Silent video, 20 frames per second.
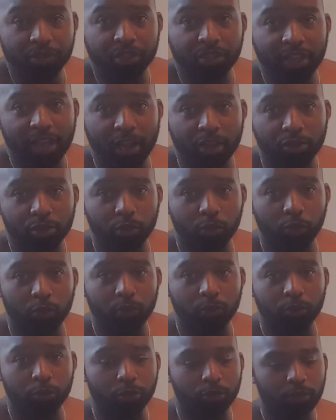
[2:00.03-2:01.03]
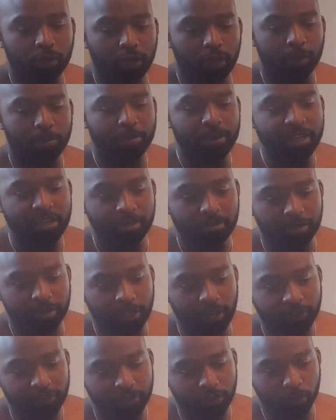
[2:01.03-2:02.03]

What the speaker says: to the actual beads themselves,